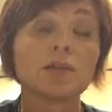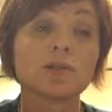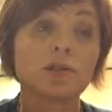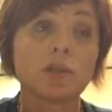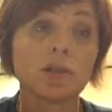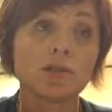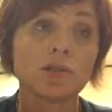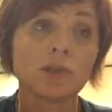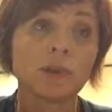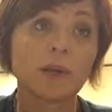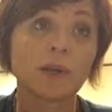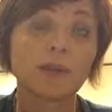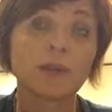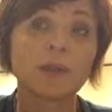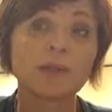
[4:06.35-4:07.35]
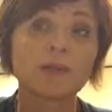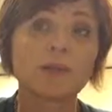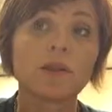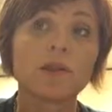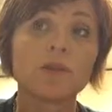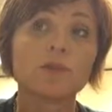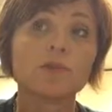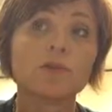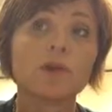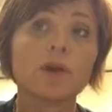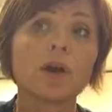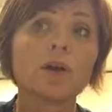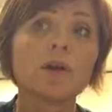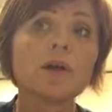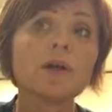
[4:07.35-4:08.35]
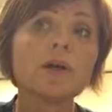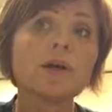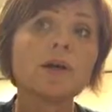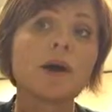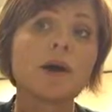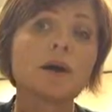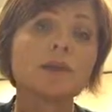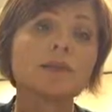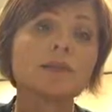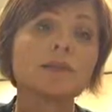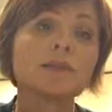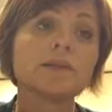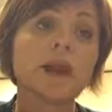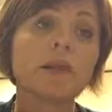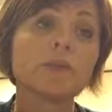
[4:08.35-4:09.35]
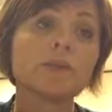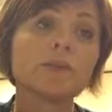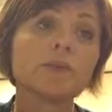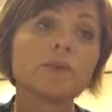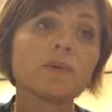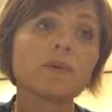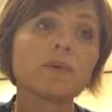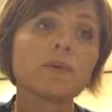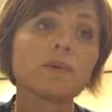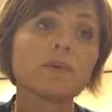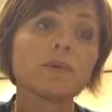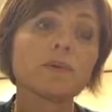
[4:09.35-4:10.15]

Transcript: change depending on the needs of the learner. It's an adaptable,